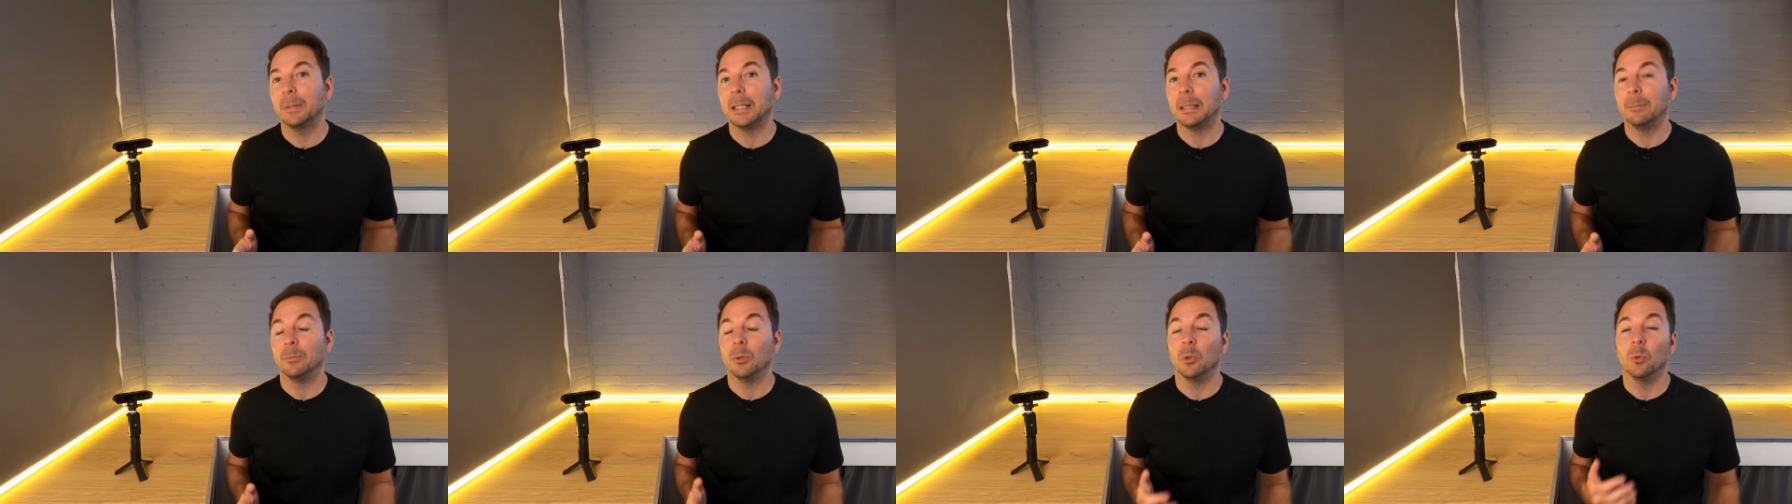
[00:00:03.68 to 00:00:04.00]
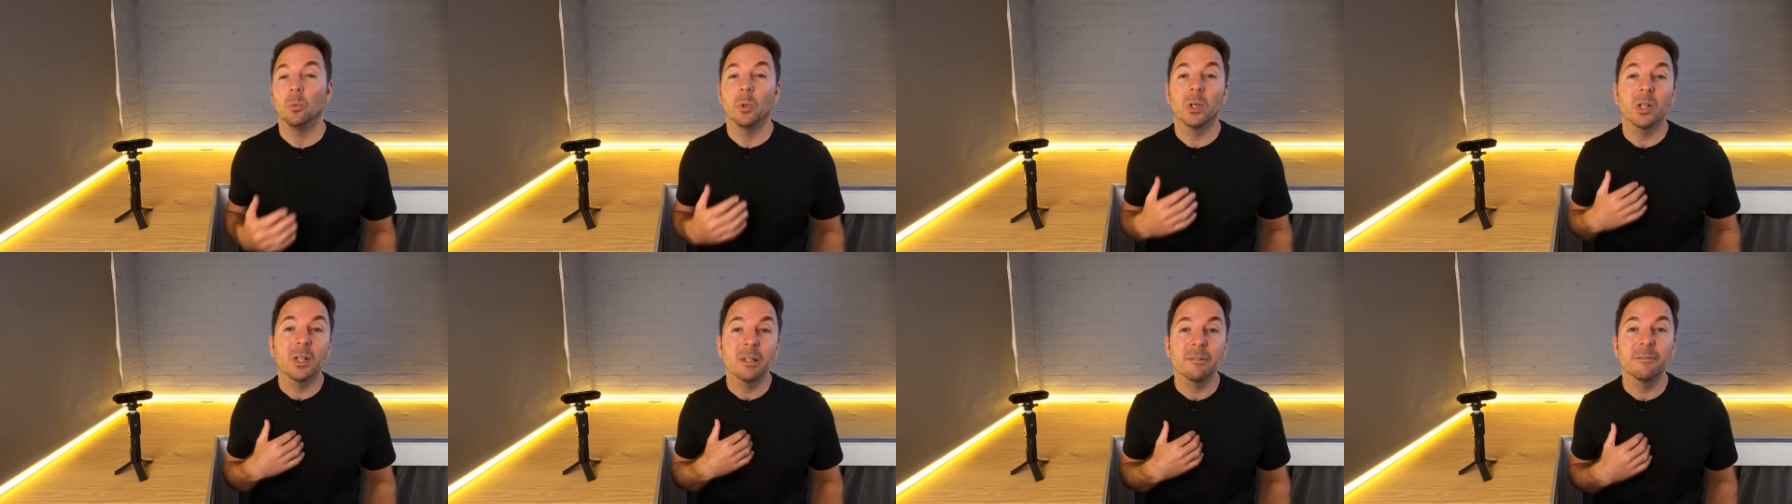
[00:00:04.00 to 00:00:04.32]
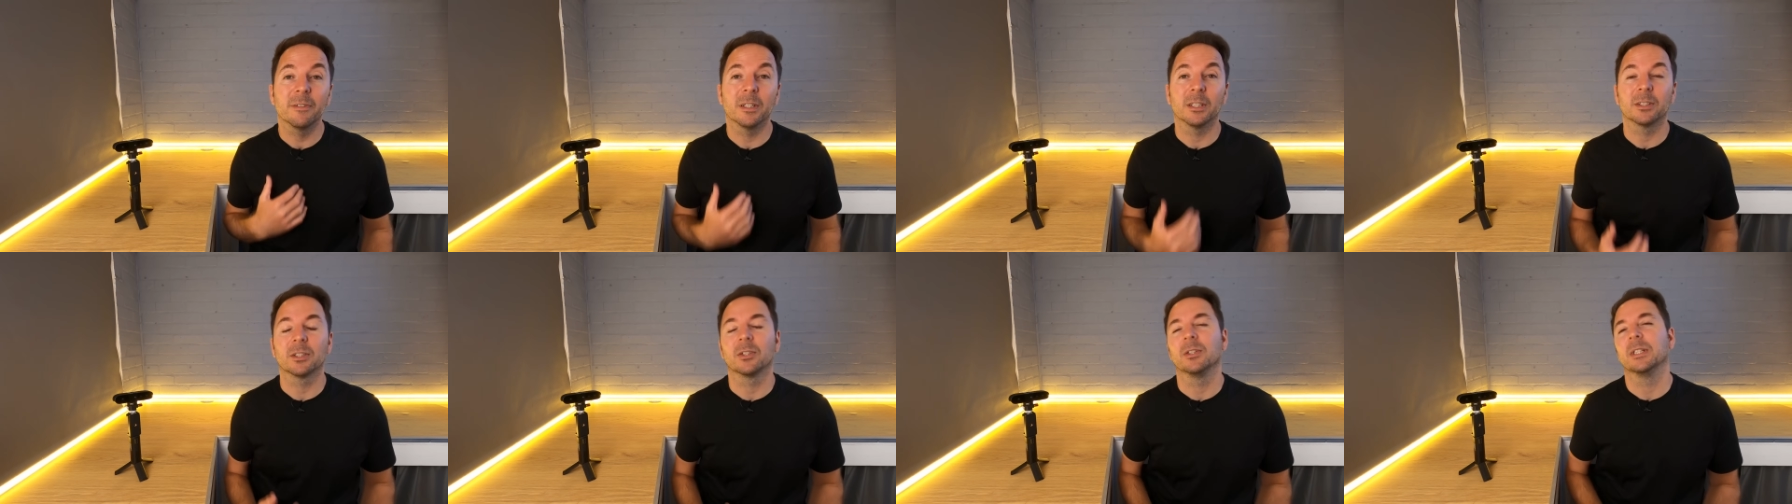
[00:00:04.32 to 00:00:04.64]
people, when I
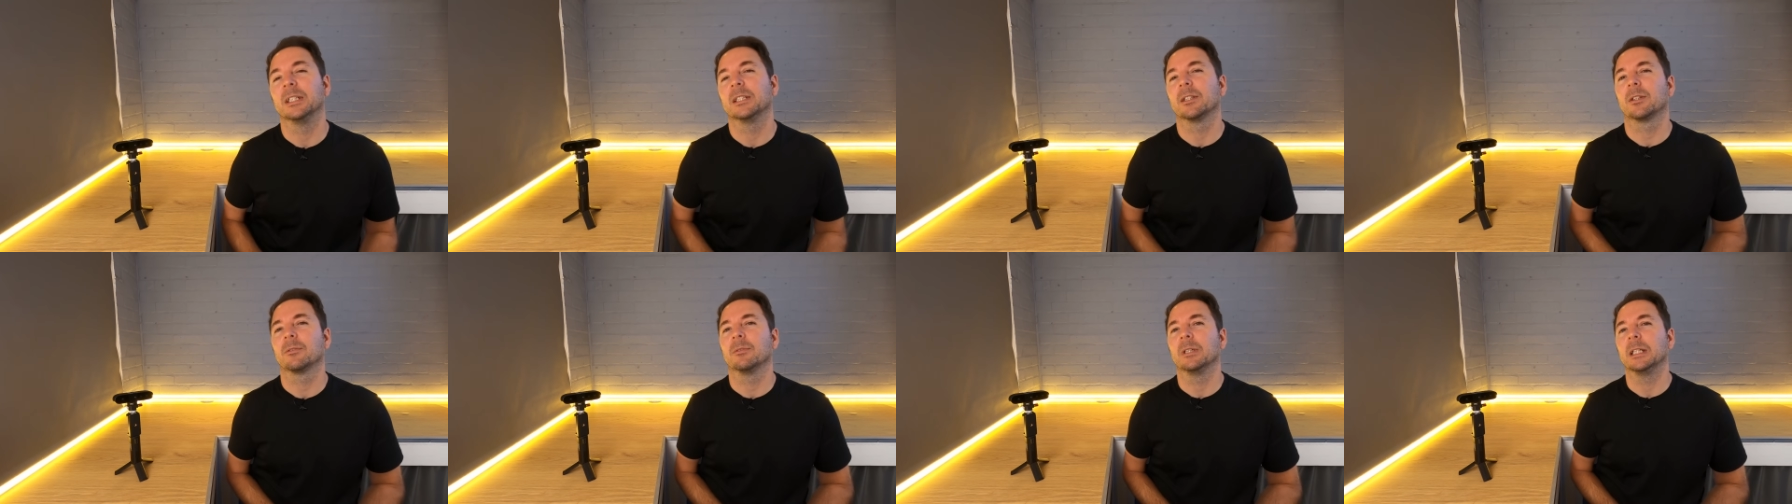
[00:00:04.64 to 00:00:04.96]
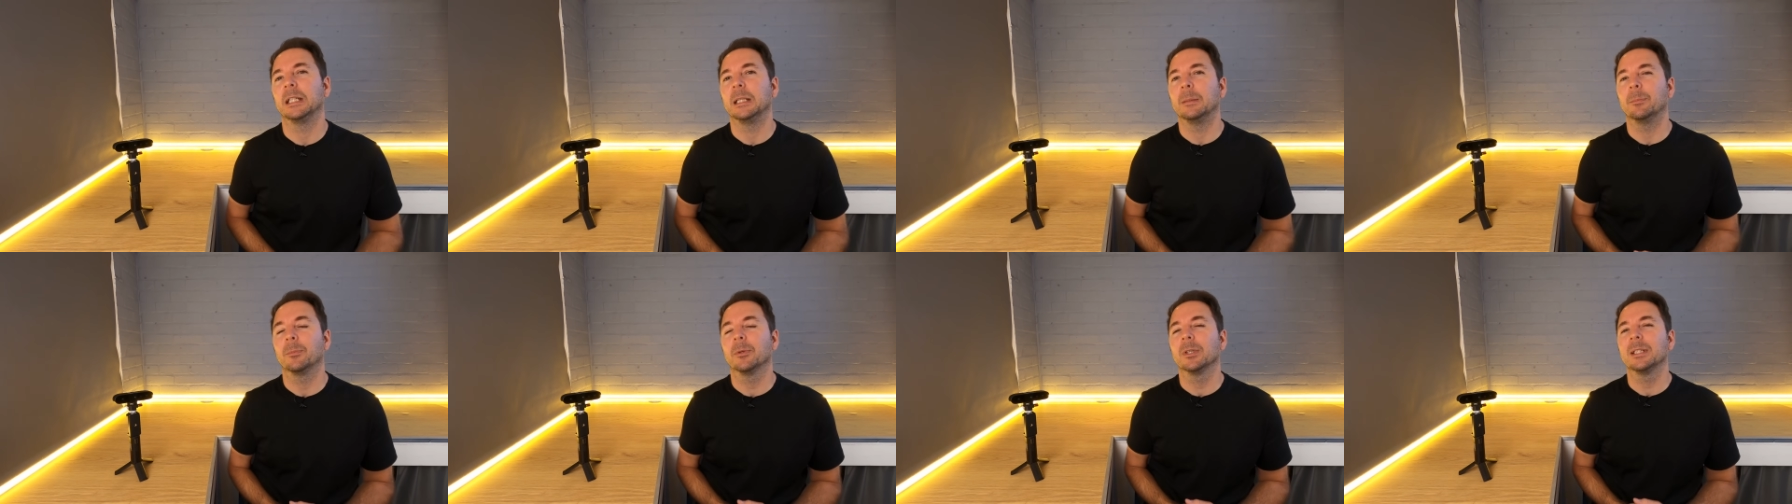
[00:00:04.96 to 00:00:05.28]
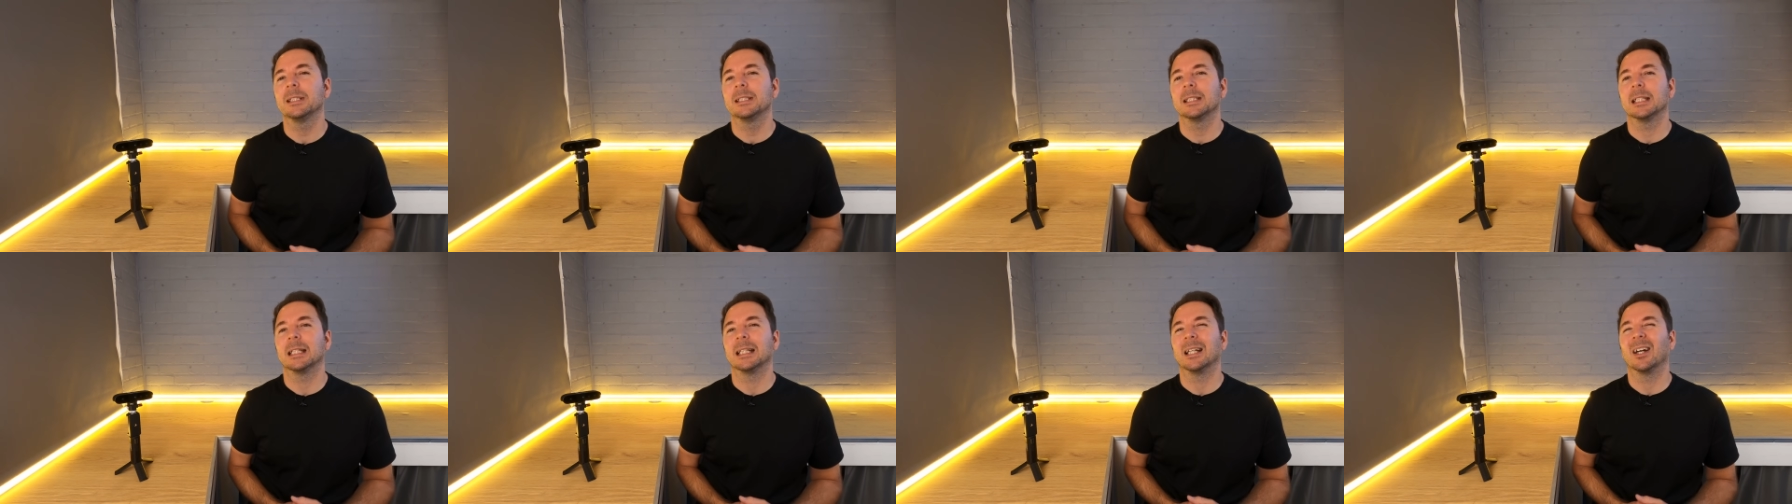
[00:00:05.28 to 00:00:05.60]
first got into 3D
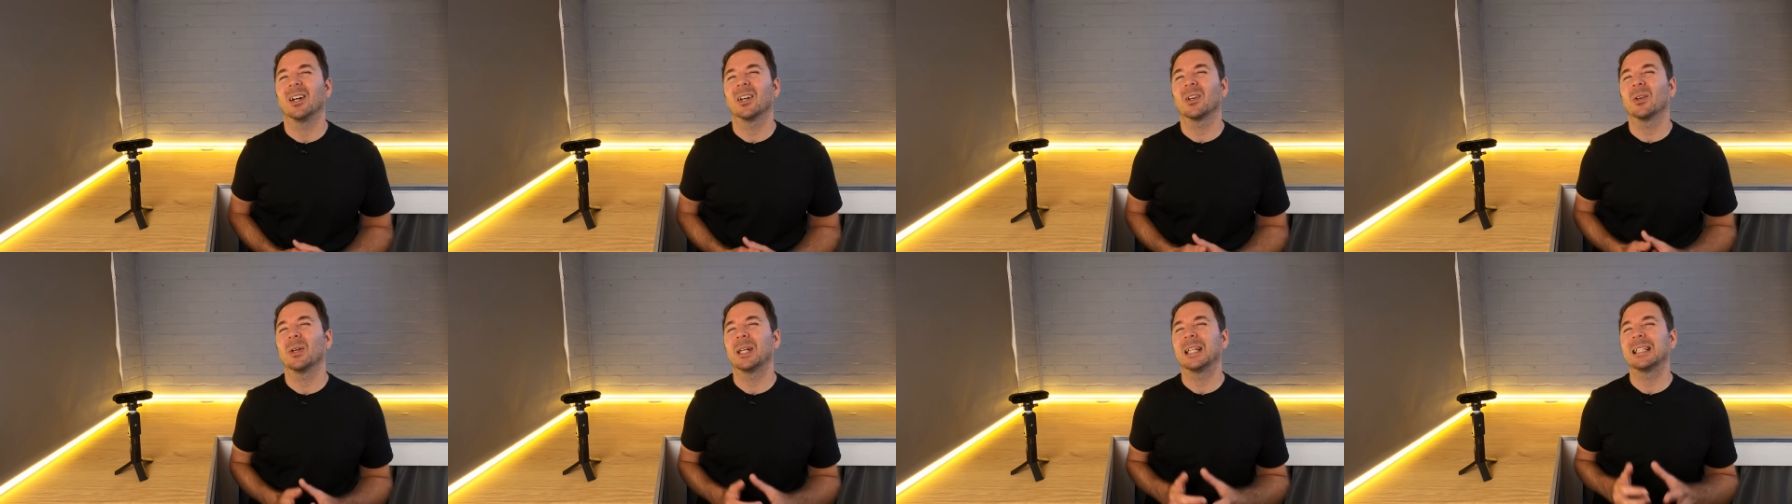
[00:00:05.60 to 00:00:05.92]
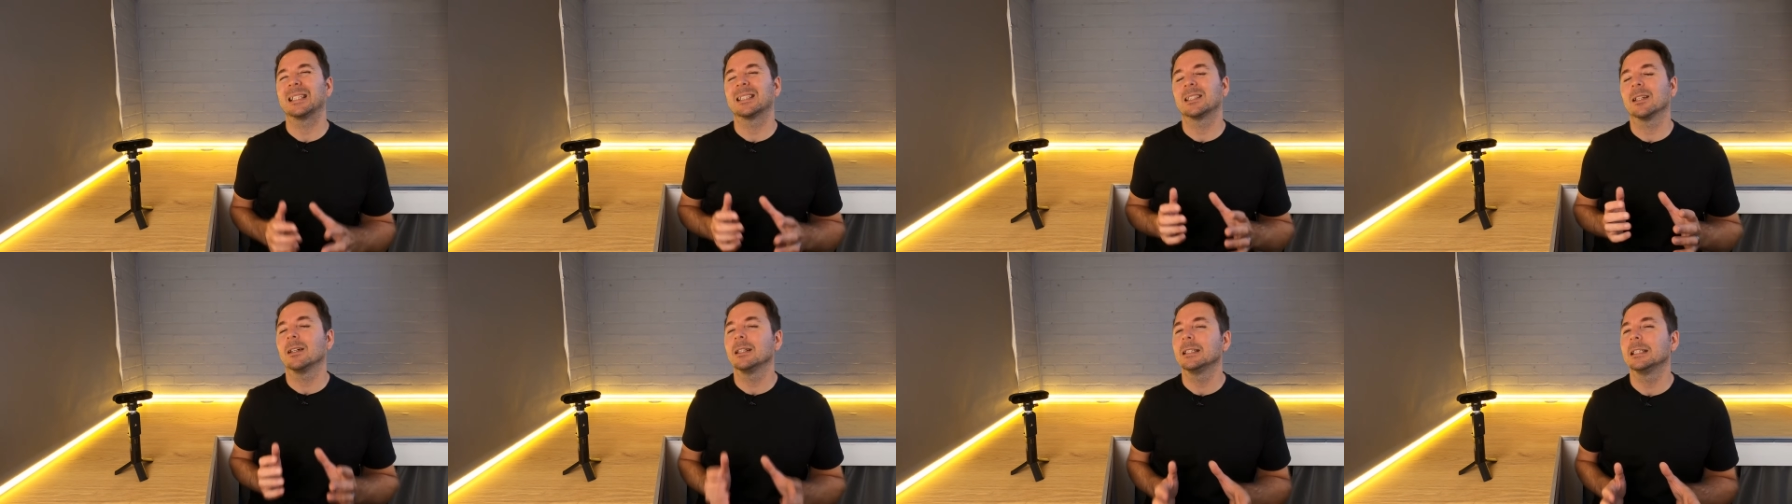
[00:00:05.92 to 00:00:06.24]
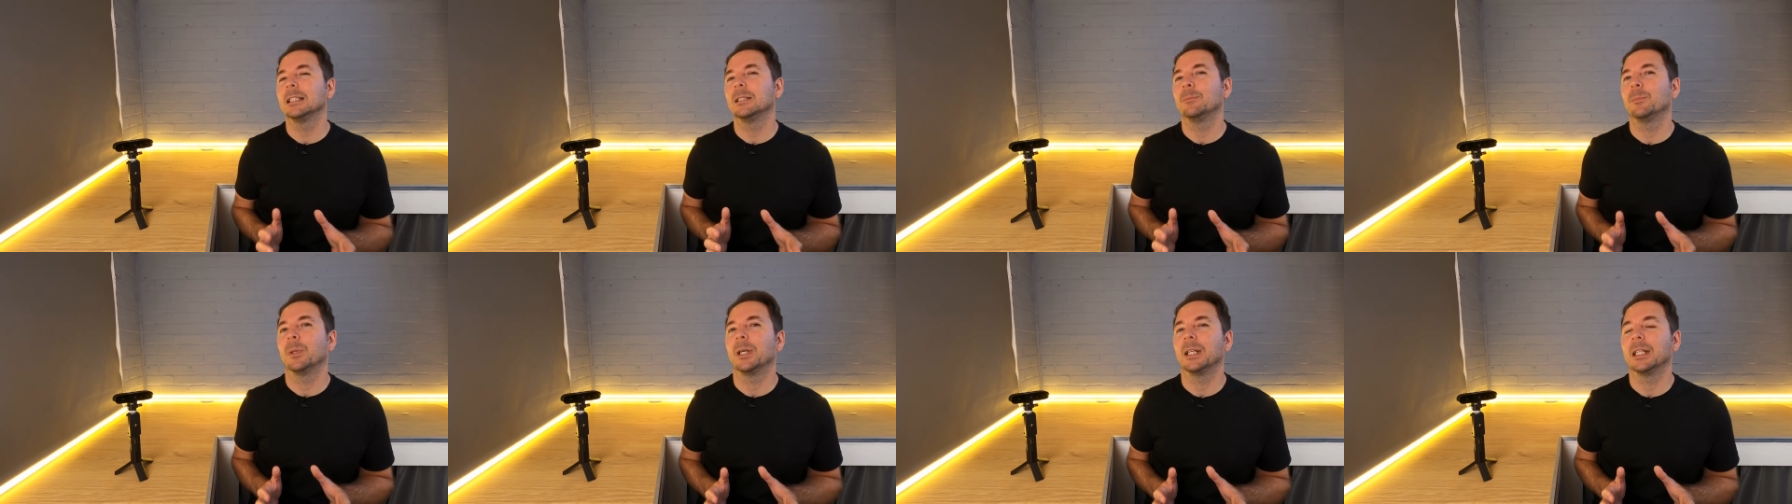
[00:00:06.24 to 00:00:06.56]
printing, I got
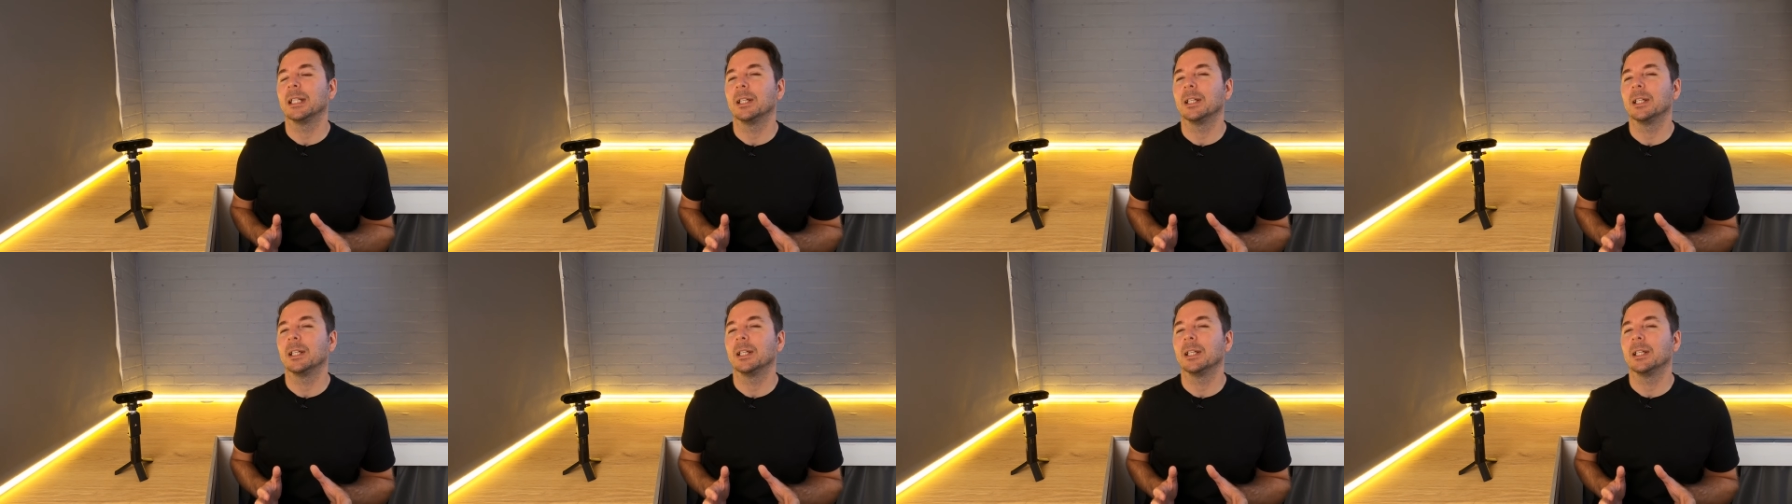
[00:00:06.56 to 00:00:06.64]
excited by